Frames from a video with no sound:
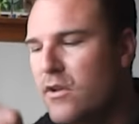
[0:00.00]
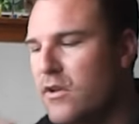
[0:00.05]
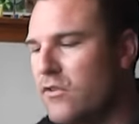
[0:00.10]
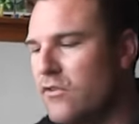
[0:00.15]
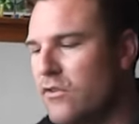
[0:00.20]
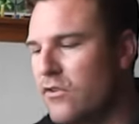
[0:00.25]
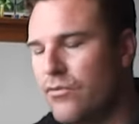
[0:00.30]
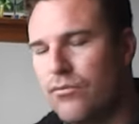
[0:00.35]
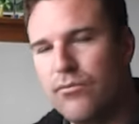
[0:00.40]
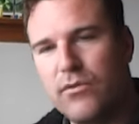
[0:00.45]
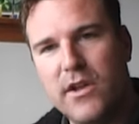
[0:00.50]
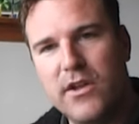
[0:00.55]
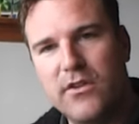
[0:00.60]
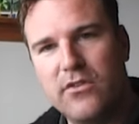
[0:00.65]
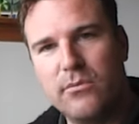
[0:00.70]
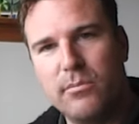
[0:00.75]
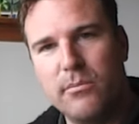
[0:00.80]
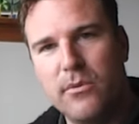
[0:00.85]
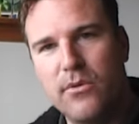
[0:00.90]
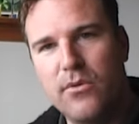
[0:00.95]
It's just really
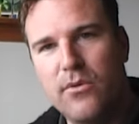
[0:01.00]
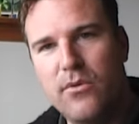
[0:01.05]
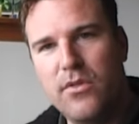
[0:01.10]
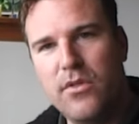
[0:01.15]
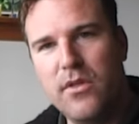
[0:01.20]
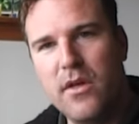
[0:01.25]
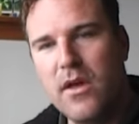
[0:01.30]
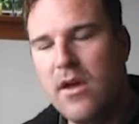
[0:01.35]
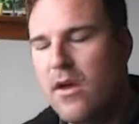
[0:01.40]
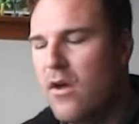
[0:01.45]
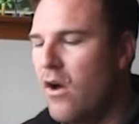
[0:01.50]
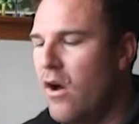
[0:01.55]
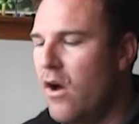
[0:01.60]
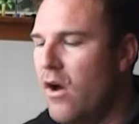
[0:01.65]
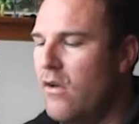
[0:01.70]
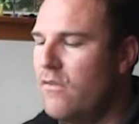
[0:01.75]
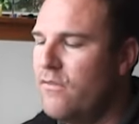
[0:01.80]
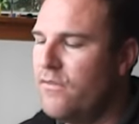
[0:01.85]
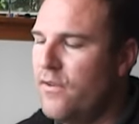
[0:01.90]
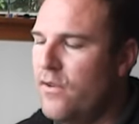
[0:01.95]
smooth.
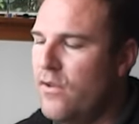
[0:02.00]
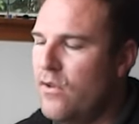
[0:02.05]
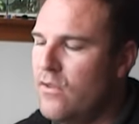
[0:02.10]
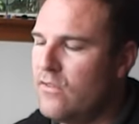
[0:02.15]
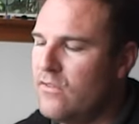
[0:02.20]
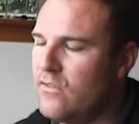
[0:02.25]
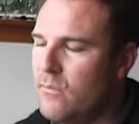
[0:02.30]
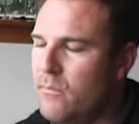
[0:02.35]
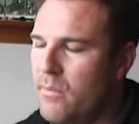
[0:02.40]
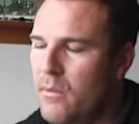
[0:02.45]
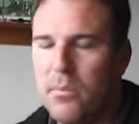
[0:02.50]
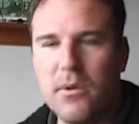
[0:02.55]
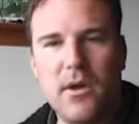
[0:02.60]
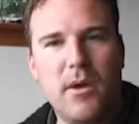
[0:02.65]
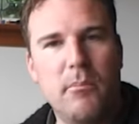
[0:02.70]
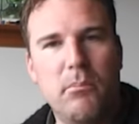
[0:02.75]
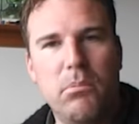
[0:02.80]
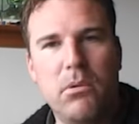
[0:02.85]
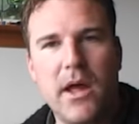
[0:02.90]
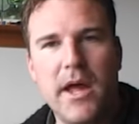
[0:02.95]
I've heard some people
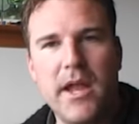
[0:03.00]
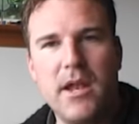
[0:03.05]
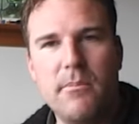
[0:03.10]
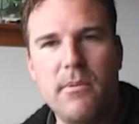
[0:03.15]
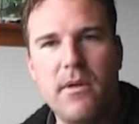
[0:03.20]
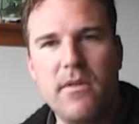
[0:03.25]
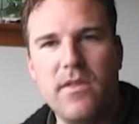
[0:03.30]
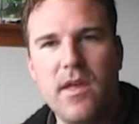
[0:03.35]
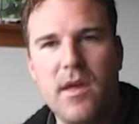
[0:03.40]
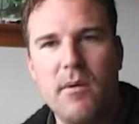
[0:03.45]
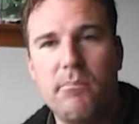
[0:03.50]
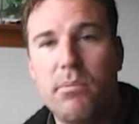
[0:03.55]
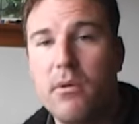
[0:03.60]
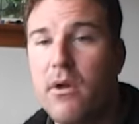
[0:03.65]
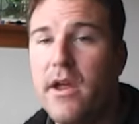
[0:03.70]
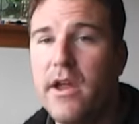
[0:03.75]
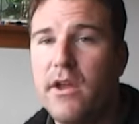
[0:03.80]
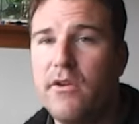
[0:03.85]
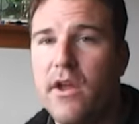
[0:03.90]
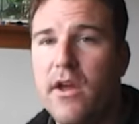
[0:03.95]
complain about that, but
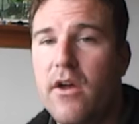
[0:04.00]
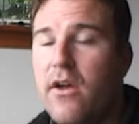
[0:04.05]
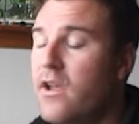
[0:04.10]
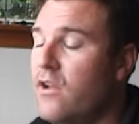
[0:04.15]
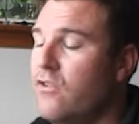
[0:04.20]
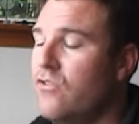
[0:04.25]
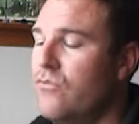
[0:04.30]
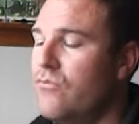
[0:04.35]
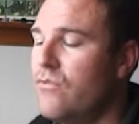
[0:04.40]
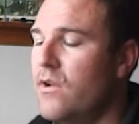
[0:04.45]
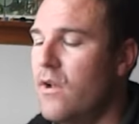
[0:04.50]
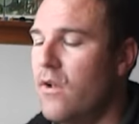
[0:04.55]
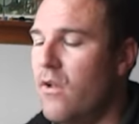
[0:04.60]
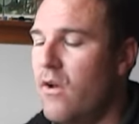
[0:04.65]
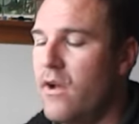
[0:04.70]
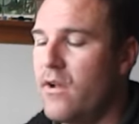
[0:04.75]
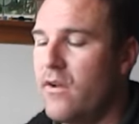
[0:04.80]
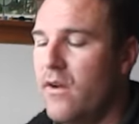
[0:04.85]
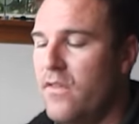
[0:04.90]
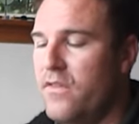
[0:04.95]
I actually really
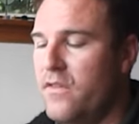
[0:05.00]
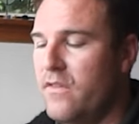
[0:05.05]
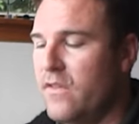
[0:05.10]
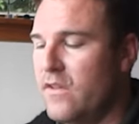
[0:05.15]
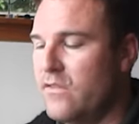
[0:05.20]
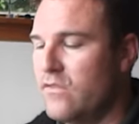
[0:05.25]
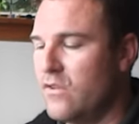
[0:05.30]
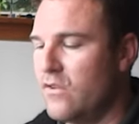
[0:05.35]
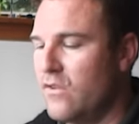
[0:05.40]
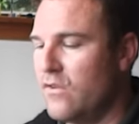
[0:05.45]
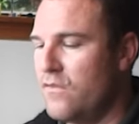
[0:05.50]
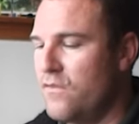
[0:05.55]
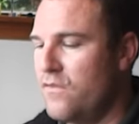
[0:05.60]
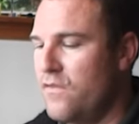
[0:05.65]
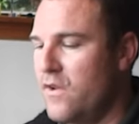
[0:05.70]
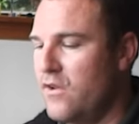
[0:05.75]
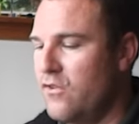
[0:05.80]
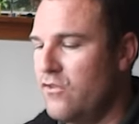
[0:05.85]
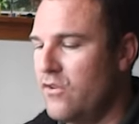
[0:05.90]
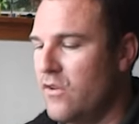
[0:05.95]
like it. I think that's a good
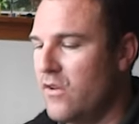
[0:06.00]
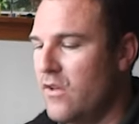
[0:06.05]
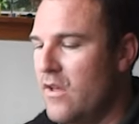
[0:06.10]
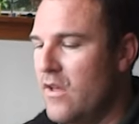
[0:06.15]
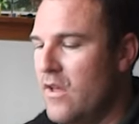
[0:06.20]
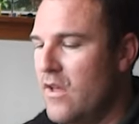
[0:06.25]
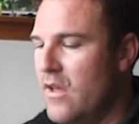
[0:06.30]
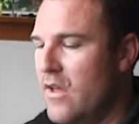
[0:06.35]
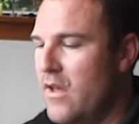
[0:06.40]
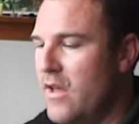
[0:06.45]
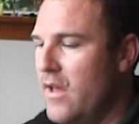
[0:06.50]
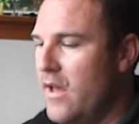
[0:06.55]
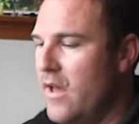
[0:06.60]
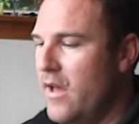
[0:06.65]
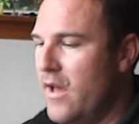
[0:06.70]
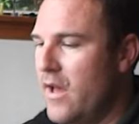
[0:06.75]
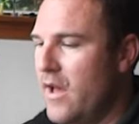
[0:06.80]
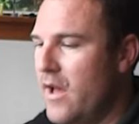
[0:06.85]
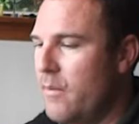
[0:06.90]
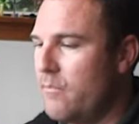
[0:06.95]
feature.
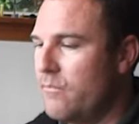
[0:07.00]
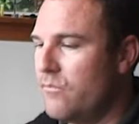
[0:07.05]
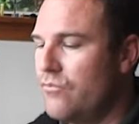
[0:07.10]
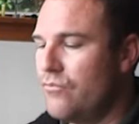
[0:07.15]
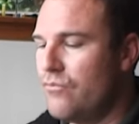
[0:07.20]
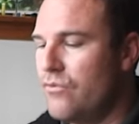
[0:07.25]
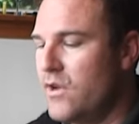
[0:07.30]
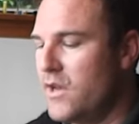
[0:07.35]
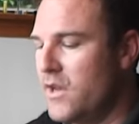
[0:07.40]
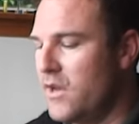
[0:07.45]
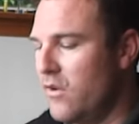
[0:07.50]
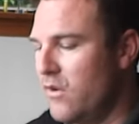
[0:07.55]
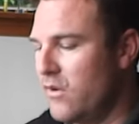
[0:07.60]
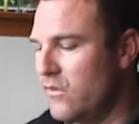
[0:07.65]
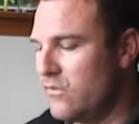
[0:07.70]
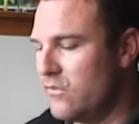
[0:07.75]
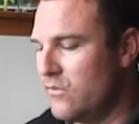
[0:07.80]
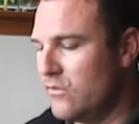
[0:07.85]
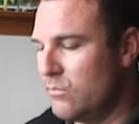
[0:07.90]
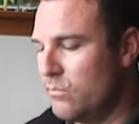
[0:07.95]
It's really
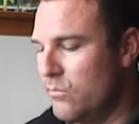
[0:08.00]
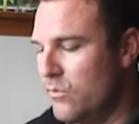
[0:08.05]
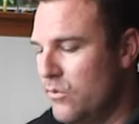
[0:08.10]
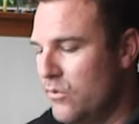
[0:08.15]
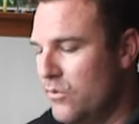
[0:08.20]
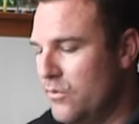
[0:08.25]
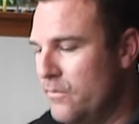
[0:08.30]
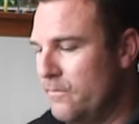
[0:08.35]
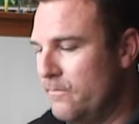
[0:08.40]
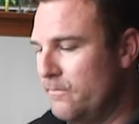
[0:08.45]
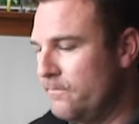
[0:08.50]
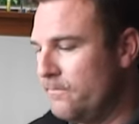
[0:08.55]
nice and smooth.